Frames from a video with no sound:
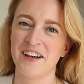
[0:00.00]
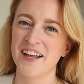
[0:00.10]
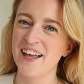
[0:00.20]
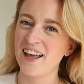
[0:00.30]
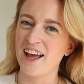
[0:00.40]
And
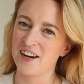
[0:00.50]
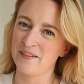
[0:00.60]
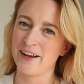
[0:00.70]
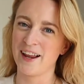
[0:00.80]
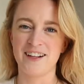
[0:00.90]
it'd
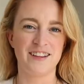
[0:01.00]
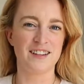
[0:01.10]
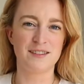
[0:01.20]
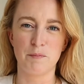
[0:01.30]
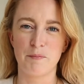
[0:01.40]
be like
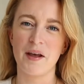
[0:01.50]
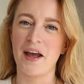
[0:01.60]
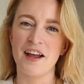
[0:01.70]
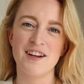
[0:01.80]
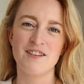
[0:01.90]
this
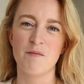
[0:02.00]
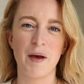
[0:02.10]
band of